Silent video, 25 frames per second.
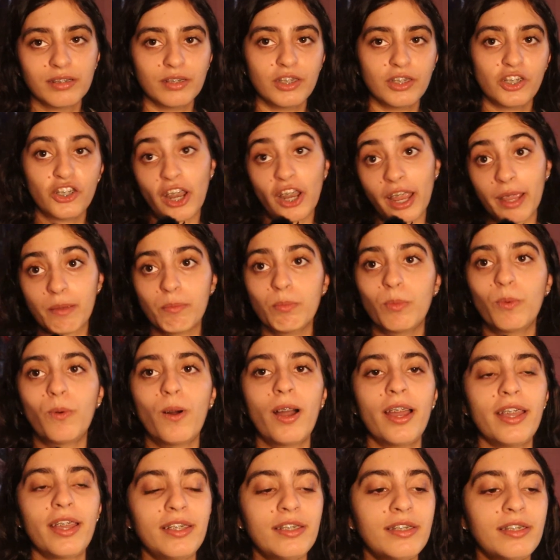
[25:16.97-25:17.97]
shape
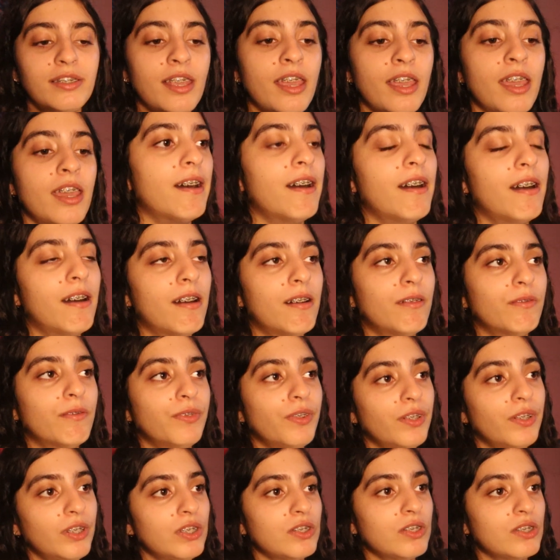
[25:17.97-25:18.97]
wise.
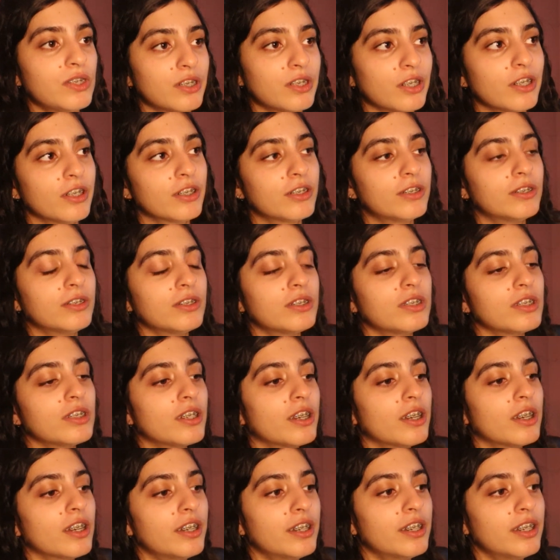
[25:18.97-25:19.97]
For the circle
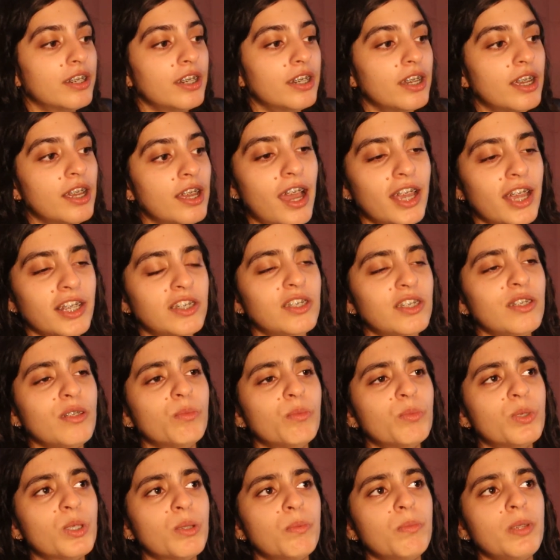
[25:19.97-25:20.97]
skirt, I
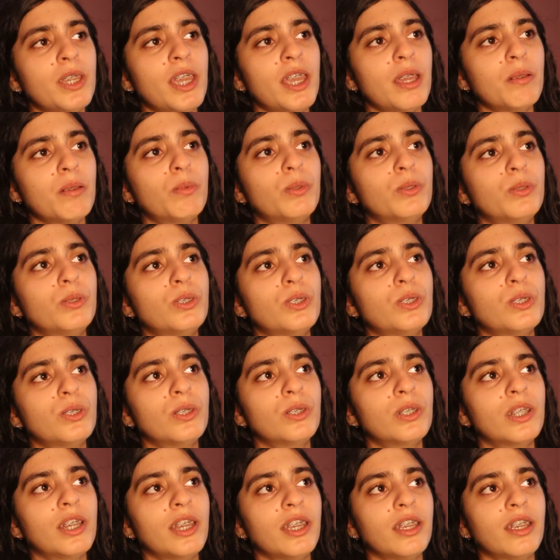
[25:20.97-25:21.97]
seem to be able to
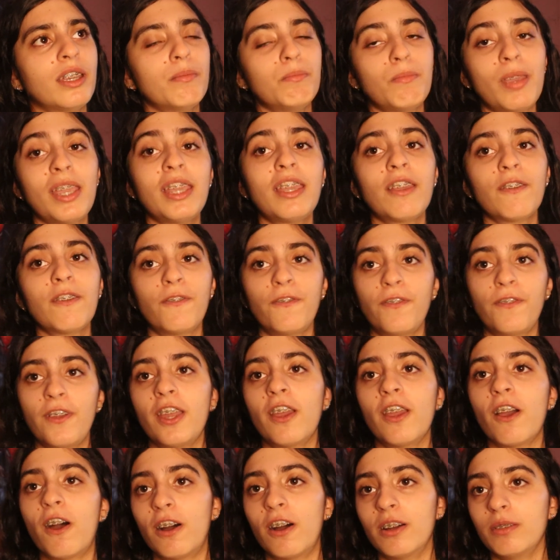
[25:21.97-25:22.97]
like make it
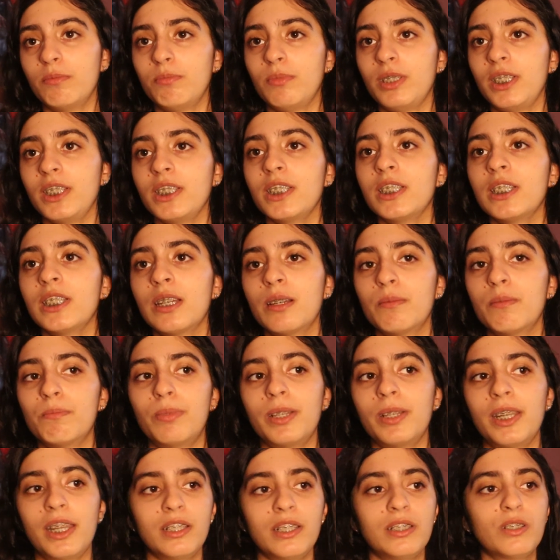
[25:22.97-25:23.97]
fit on me,
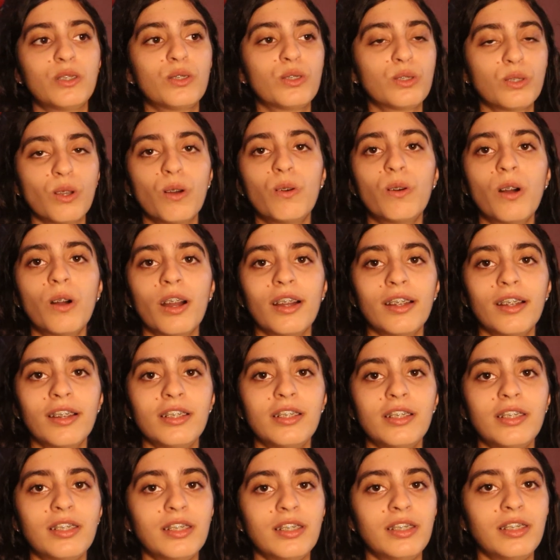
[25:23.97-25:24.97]
but it's so
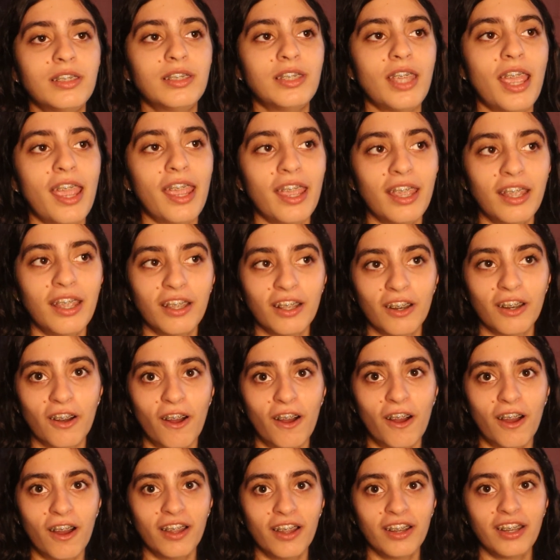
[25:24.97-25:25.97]
hard to take it
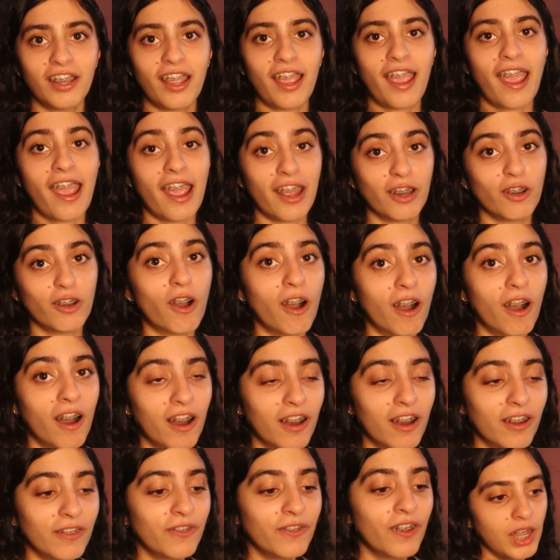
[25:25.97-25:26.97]
on and
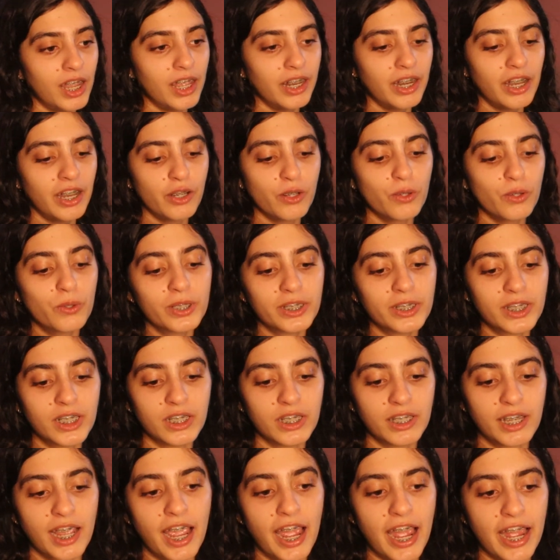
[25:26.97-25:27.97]
off. And I know it's
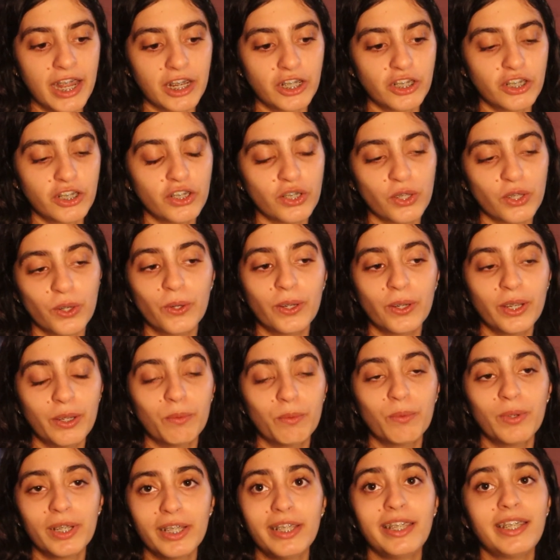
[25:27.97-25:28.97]
attached, so
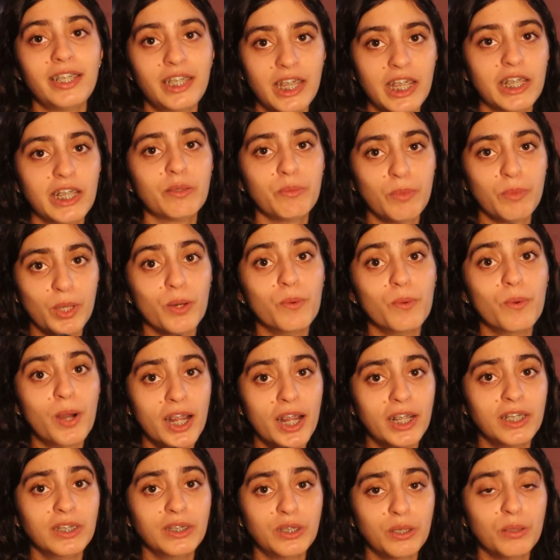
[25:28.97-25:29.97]
it really takes me a
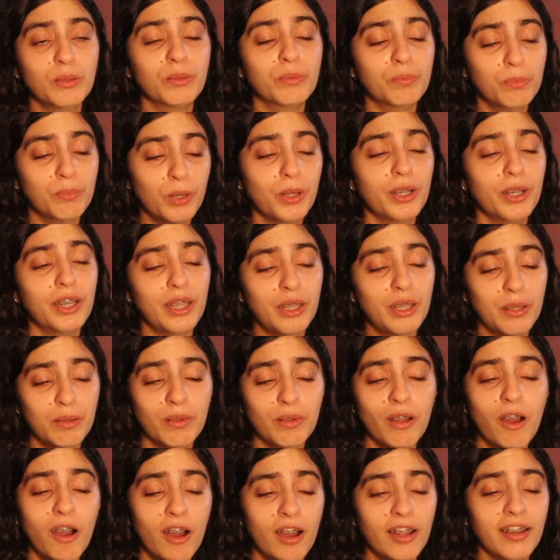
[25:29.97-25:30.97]
while to put it
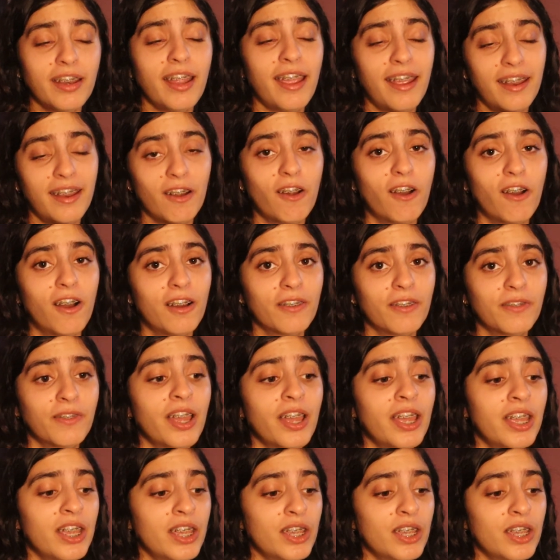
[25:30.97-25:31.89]
on and off.